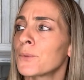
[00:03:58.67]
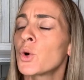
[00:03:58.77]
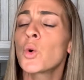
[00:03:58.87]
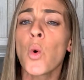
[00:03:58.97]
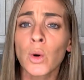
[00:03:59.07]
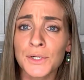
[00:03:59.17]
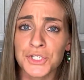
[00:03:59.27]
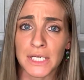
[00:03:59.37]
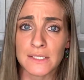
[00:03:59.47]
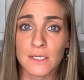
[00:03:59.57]

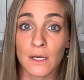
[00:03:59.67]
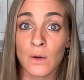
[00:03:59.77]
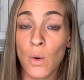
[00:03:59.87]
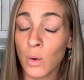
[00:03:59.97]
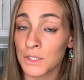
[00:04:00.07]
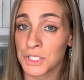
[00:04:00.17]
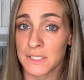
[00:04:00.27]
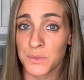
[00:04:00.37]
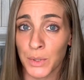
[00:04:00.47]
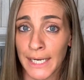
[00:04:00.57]
gorgeous,
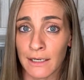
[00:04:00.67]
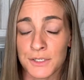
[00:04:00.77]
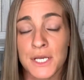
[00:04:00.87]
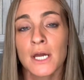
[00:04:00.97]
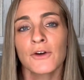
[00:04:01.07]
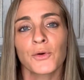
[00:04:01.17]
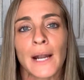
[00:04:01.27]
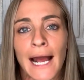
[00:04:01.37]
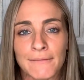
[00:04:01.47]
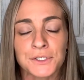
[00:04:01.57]
gorgeous prayers for
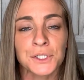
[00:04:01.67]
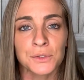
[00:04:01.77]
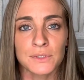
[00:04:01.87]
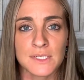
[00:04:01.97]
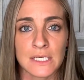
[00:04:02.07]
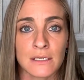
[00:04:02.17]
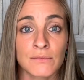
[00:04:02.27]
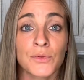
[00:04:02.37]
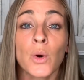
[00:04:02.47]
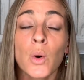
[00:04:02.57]
after you
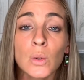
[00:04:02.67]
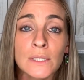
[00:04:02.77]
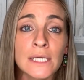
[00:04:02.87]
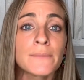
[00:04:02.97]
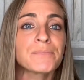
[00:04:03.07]
receive the Holy